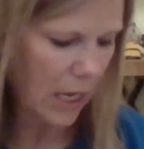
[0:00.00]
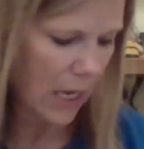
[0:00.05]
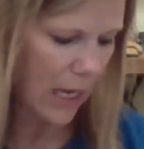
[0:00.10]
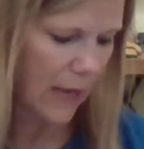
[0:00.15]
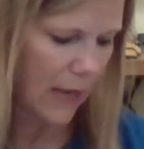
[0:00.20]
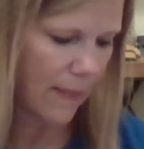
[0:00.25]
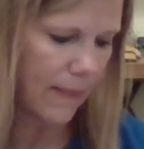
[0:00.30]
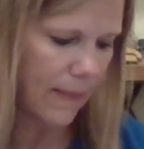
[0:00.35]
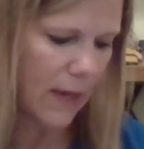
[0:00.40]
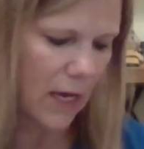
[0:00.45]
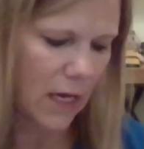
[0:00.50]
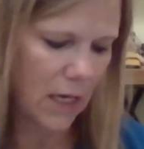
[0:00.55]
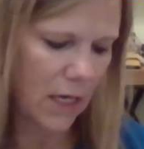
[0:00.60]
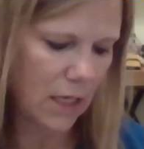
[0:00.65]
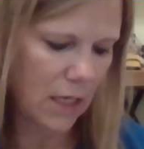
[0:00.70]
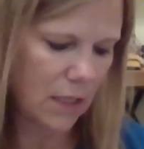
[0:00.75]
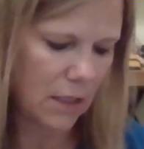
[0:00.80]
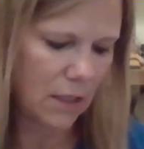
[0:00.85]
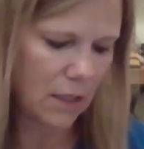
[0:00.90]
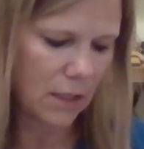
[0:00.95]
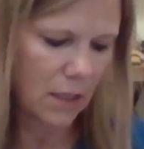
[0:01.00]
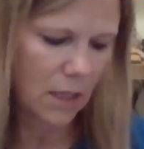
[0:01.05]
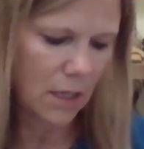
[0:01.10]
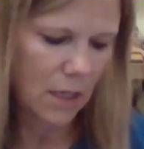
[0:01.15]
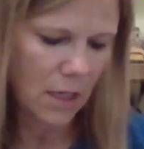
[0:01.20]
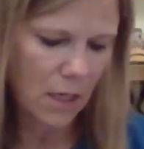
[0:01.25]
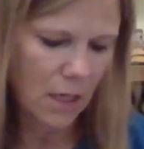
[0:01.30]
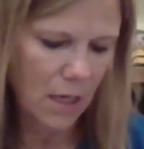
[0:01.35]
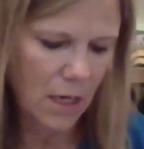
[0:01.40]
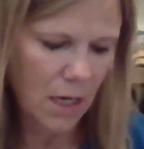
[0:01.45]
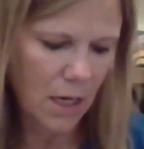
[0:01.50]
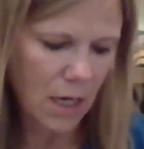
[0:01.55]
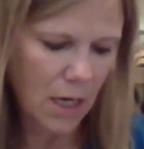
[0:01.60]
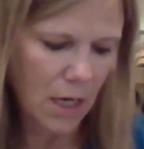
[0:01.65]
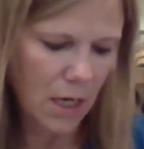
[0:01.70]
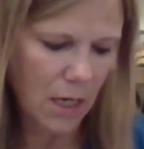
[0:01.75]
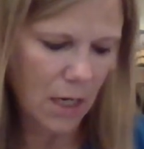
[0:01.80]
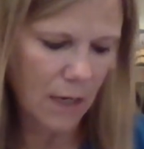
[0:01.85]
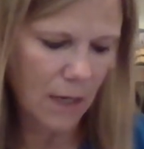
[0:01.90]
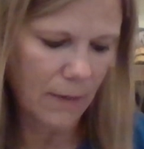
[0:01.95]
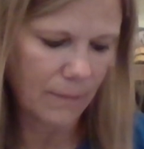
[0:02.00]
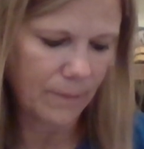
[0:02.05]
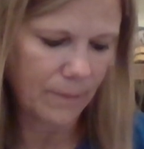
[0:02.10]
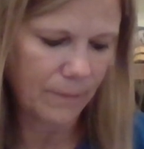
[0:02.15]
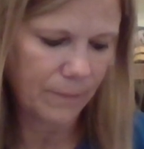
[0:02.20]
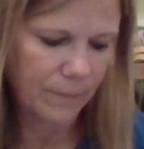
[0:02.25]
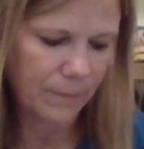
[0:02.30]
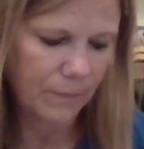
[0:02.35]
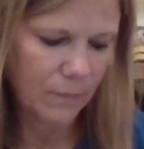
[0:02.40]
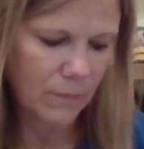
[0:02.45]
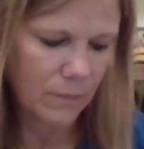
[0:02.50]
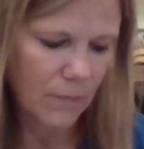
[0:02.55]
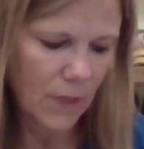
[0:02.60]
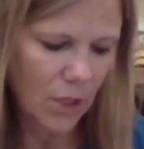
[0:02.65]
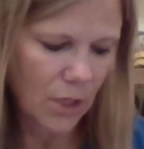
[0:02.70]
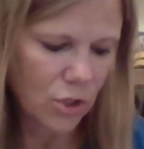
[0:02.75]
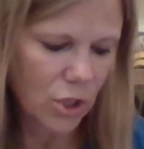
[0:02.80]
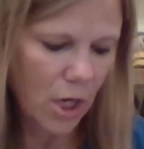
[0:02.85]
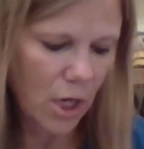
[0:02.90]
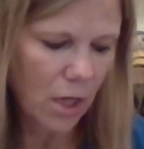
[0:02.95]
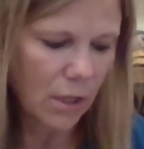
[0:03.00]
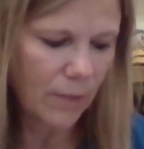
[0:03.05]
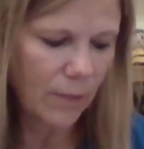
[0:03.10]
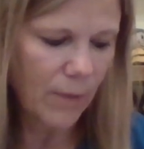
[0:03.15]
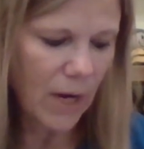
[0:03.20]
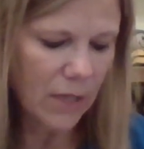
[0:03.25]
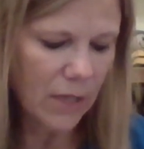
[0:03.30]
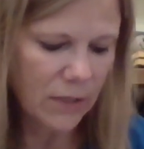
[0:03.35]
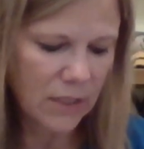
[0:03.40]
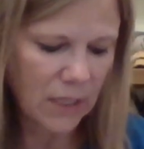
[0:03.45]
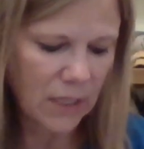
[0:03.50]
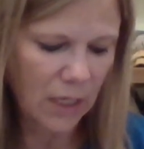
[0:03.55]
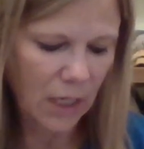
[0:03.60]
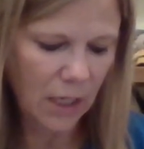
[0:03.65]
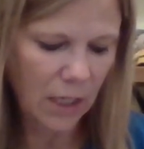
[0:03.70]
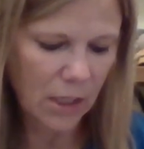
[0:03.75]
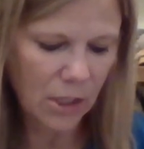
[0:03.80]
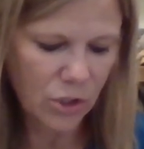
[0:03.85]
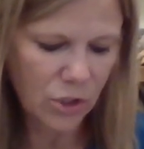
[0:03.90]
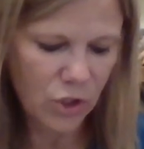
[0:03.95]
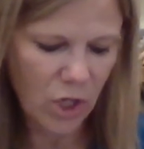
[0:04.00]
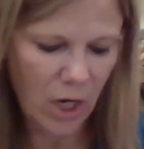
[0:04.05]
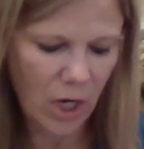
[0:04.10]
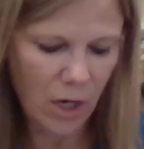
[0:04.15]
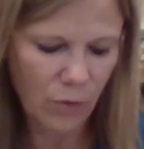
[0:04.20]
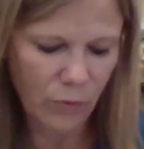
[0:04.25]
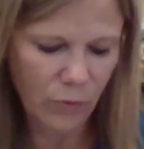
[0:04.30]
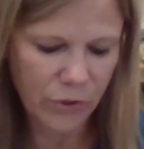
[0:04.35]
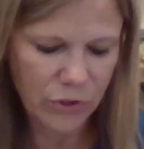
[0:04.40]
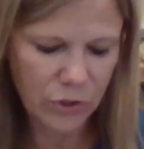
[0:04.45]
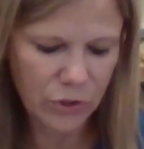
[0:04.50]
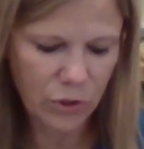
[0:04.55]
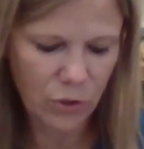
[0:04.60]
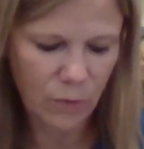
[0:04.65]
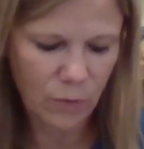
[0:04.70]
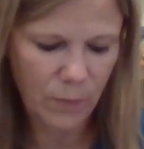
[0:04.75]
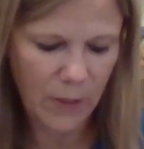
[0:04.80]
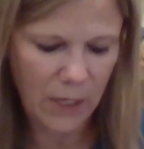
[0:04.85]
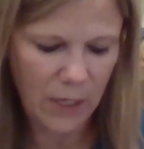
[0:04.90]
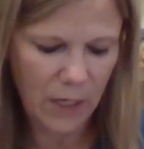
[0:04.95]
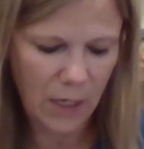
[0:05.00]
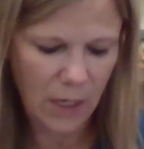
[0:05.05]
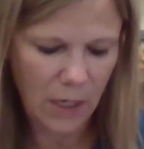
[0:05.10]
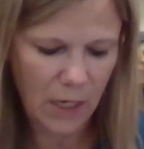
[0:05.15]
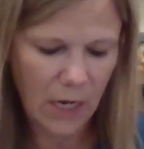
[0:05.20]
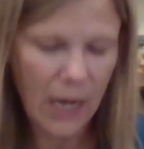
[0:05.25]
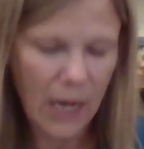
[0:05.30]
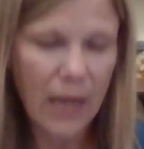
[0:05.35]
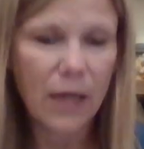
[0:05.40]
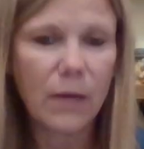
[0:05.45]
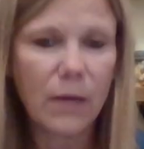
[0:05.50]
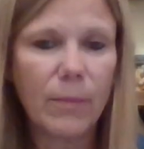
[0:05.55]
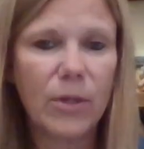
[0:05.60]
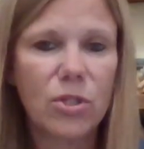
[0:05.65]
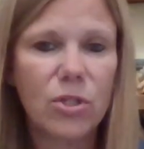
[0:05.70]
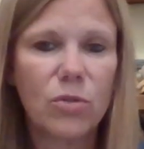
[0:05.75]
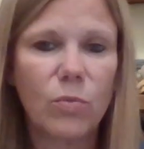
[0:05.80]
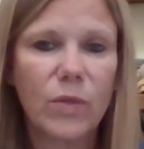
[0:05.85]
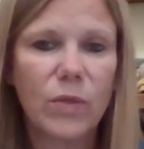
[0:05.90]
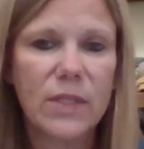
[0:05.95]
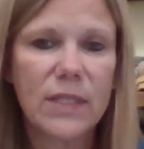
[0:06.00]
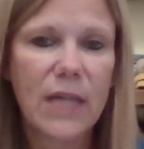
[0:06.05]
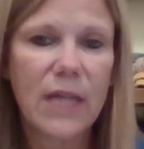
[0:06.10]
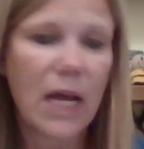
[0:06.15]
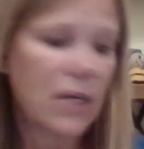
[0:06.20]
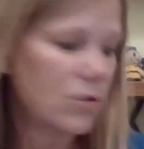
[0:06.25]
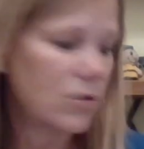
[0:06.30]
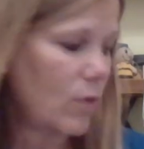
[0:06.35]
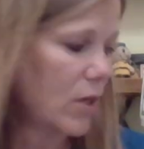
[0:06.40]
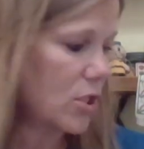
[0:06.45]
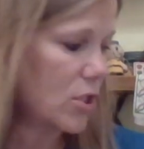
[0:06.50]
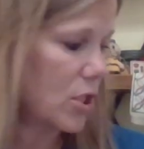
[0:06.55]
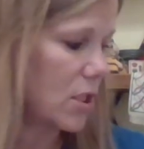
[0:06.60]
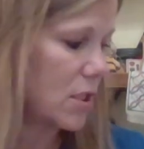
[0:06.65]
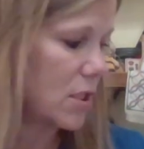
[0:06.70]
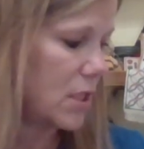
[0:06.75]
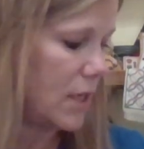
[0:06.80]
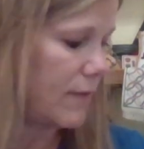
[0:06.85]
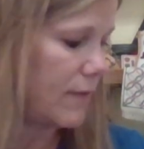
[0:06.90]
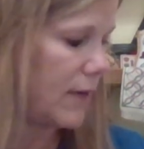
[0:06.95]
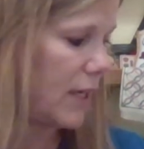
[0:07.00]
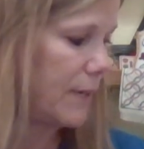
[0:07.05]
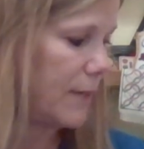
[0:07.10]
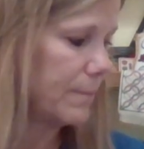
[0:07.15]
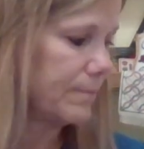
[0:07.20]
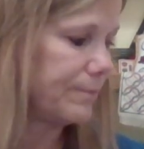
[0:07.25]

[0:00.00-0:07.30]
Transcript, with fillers: And then um, Charlie Brown sitting in a chair with Snoopy and a bunch of Woodstocks watching TV.